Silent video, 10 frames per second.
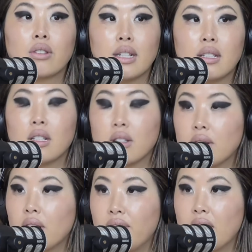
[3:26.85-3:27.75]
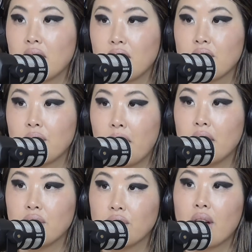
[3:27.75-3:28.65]
LinkedIn's a fantastic way
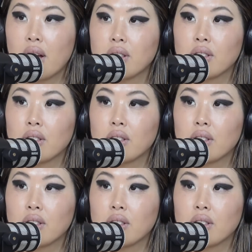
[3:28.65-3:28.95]
to do that.